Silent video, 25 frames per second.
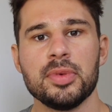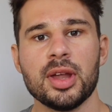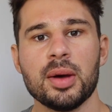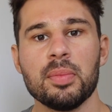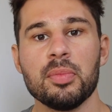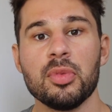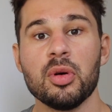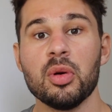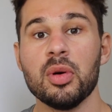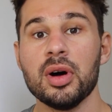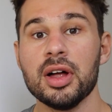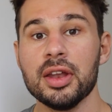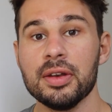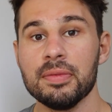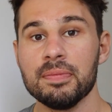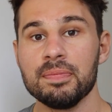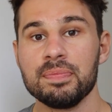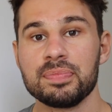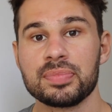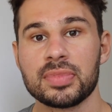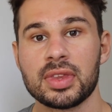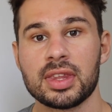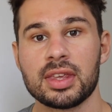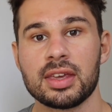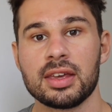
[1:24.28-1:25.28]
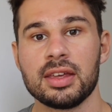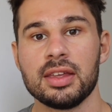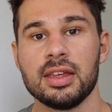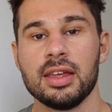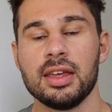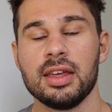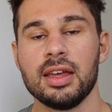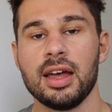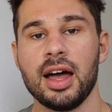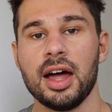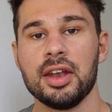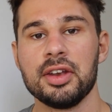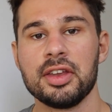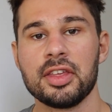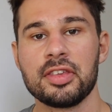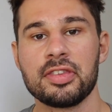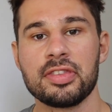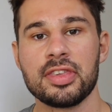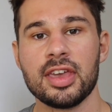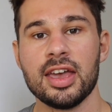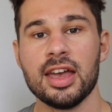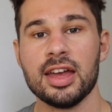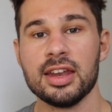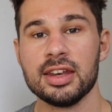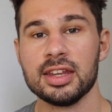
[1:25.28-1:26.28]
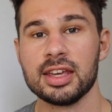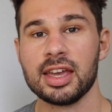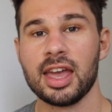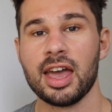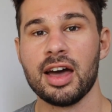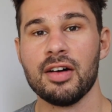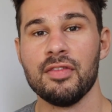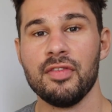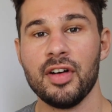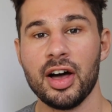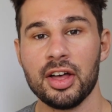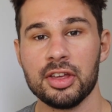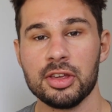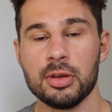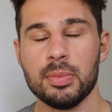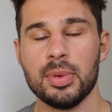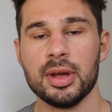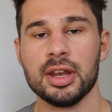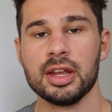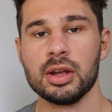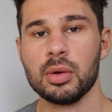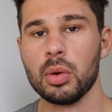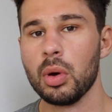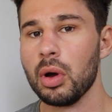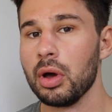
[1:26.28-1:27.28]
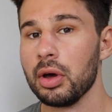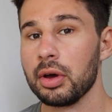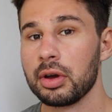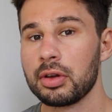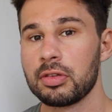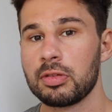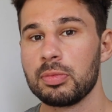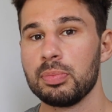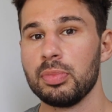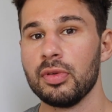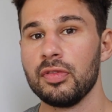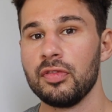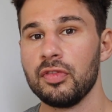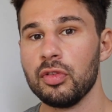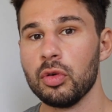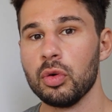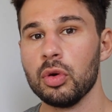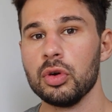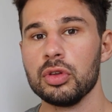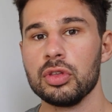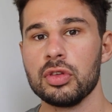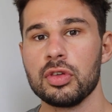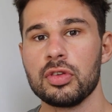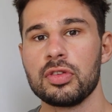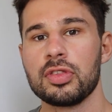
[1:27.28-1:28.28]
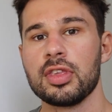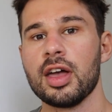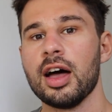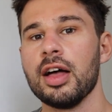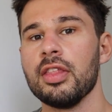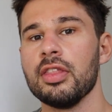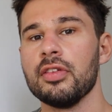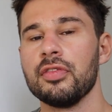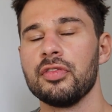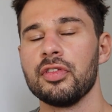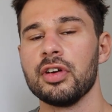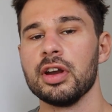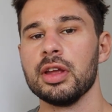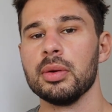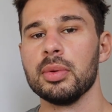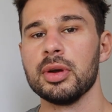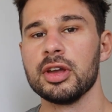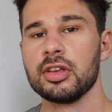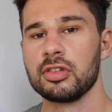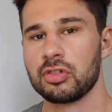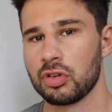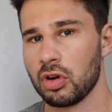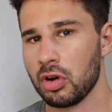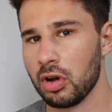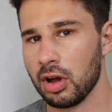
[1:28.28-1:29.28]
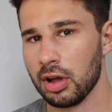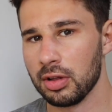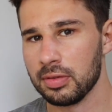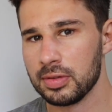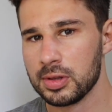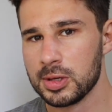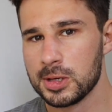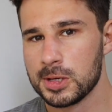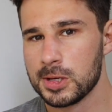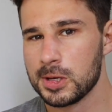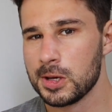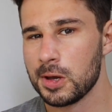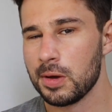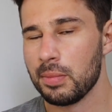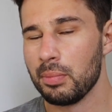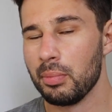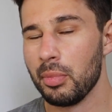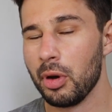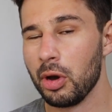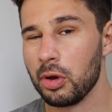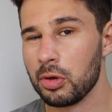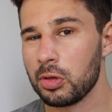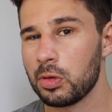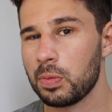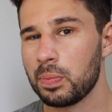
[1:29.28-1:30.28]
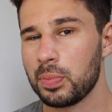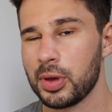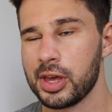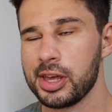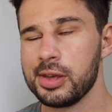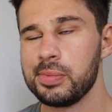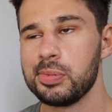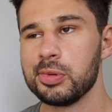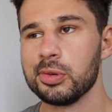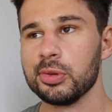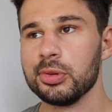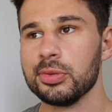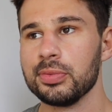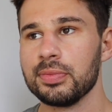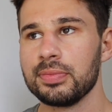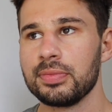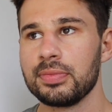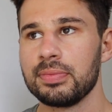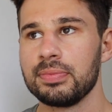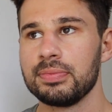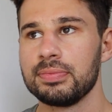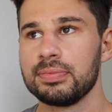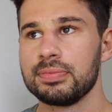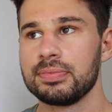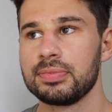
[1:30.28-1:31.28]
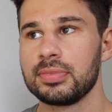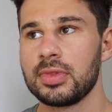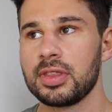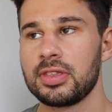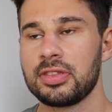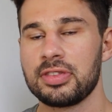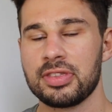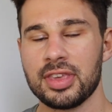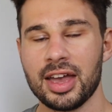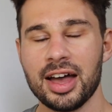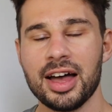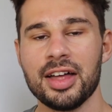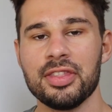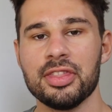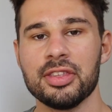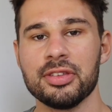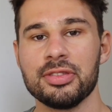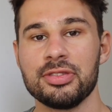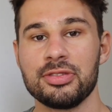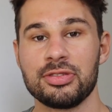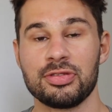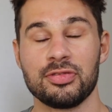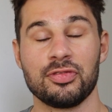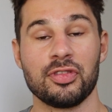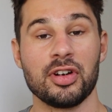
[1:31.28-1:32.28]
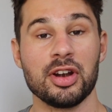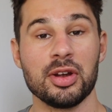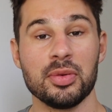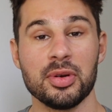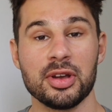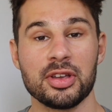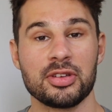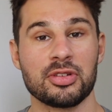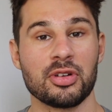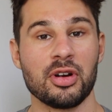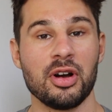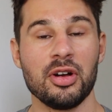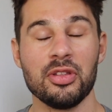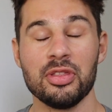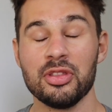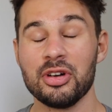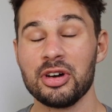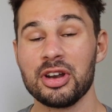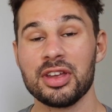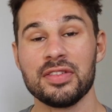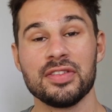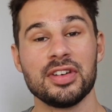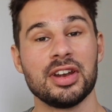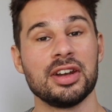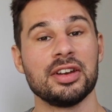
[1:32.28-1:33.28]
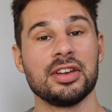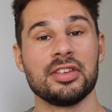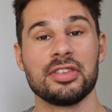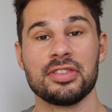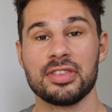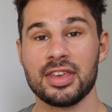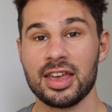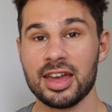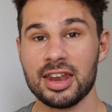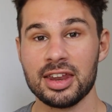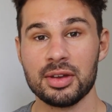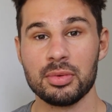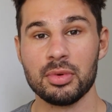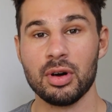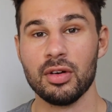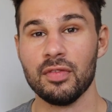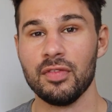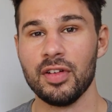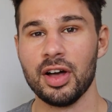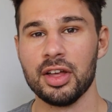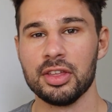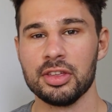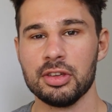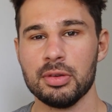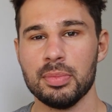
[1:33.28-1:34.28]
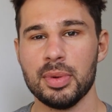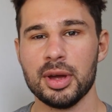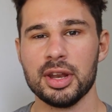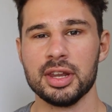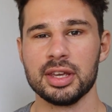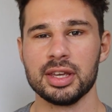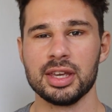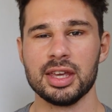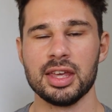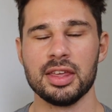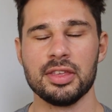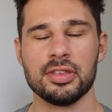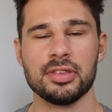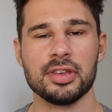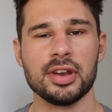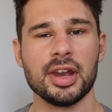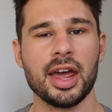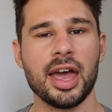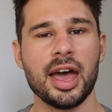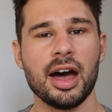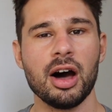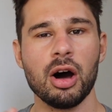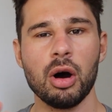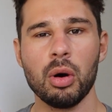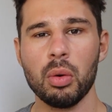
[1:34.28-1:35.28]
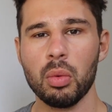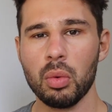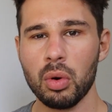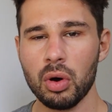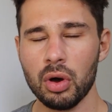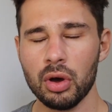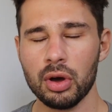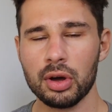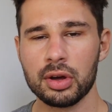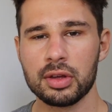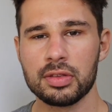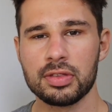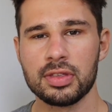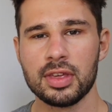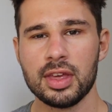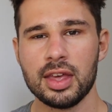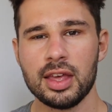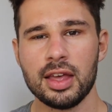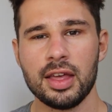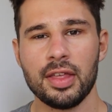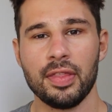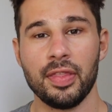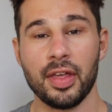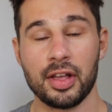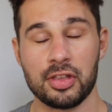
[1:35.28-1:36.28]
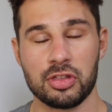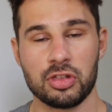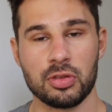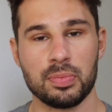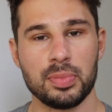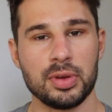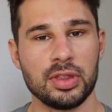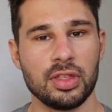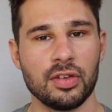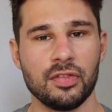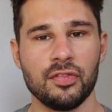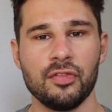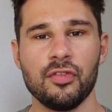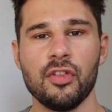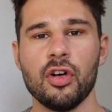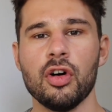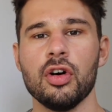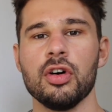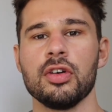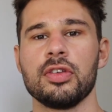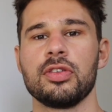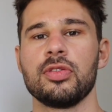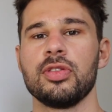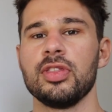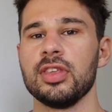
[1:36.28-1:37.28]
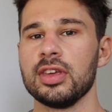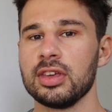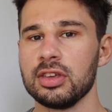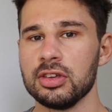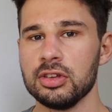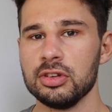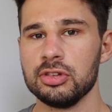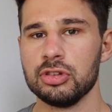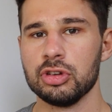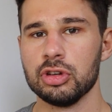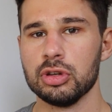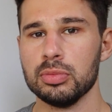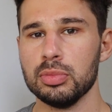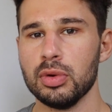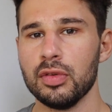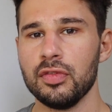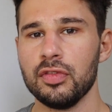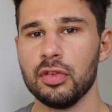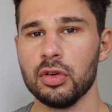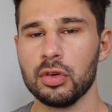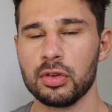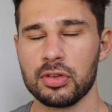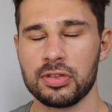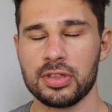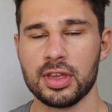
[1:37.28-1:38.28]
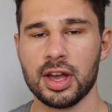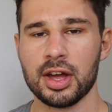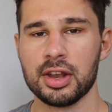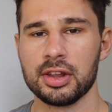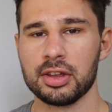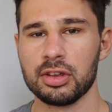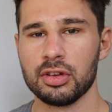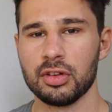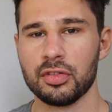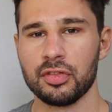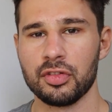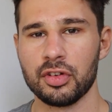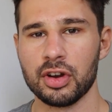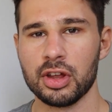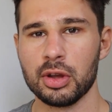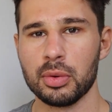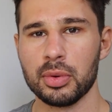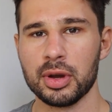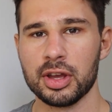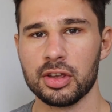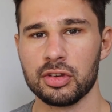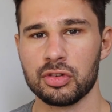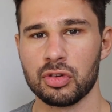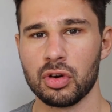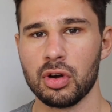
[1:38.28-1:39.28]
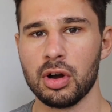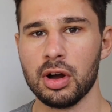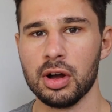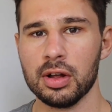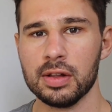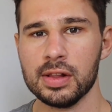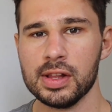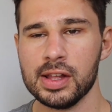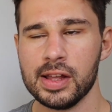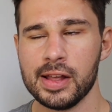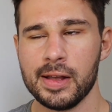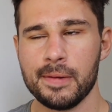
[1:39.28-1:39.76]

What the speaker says: number 1, understanding how value betting works before you start the free week trial. Most people start the free week trial not even understanding what value betting is and how it works. That should be the first thing you do before starting your free week trial.